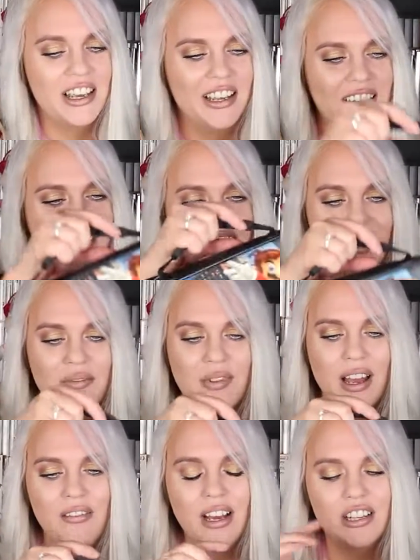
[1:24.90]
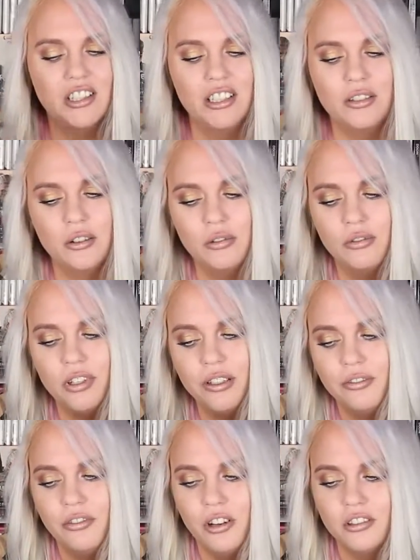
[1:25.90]
case. I've actually grown very
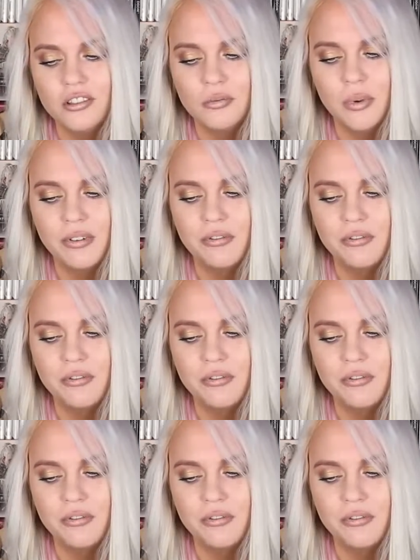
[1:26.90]
fond of my